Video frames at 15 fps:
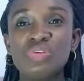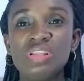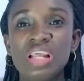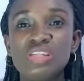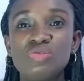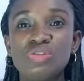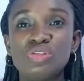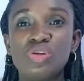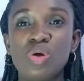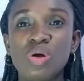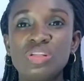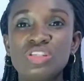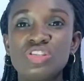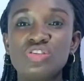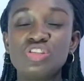relate with
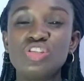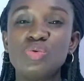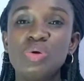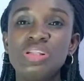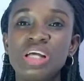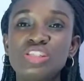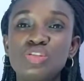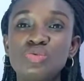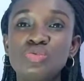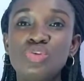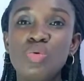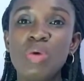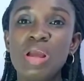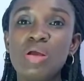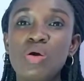God in such a way that you
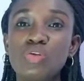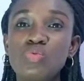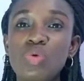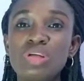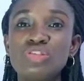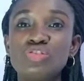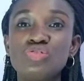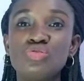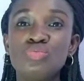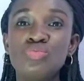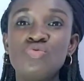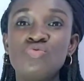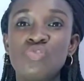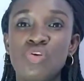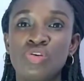know when God wants you to
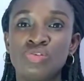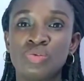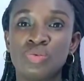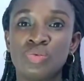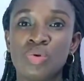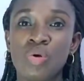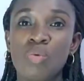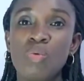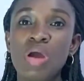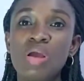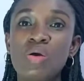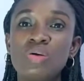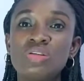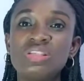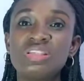move on.
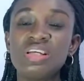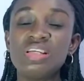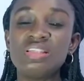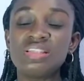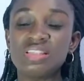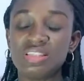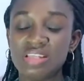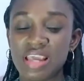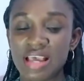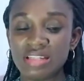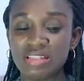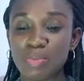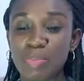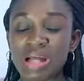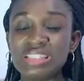When God says,
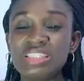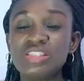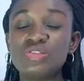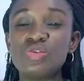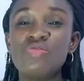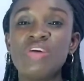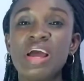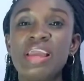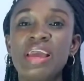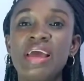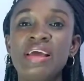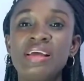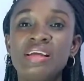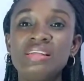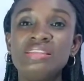yes, the party is over
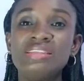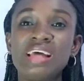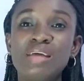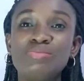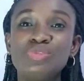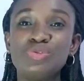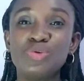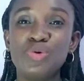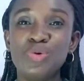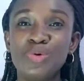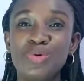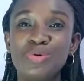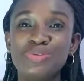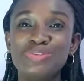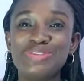here, time to
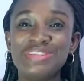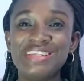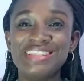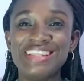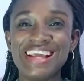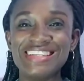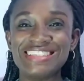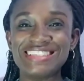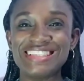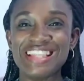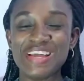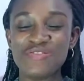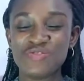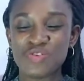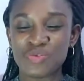go to the next
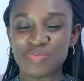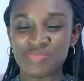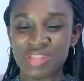level.